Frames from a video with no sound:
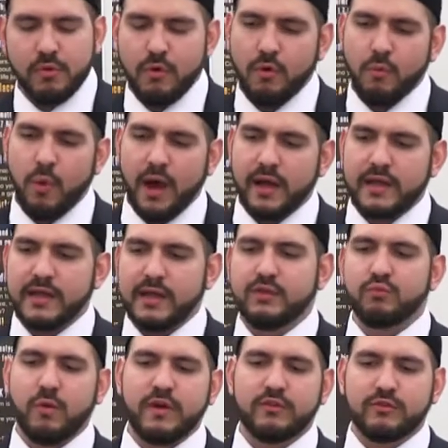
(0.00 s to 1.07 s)
Or why
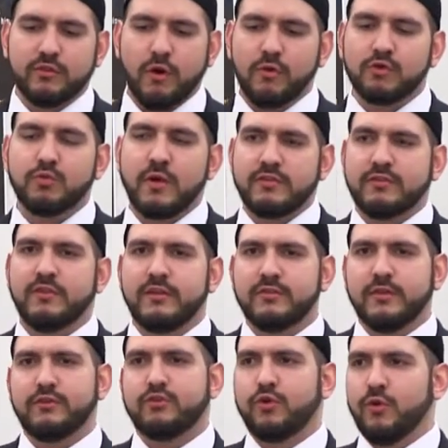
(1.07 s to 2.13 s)
is what is told to us
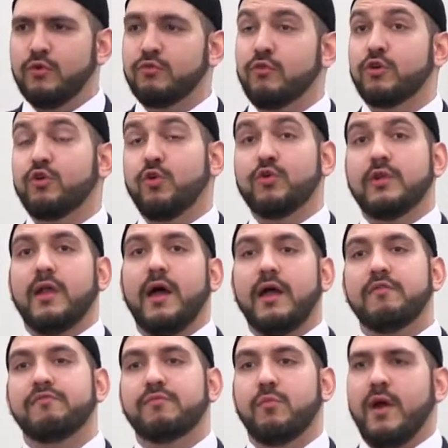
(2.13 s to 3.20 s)
is good, or a good
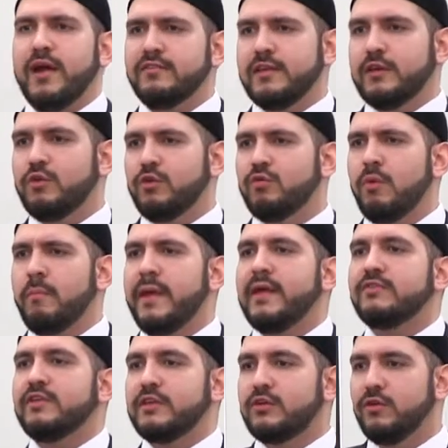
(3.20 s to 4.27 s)
life? Why is it good? What
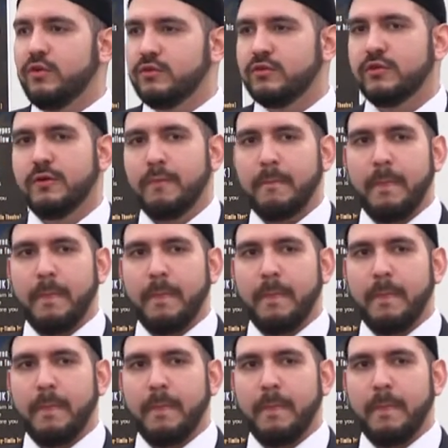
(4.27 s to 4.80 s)
makes it good?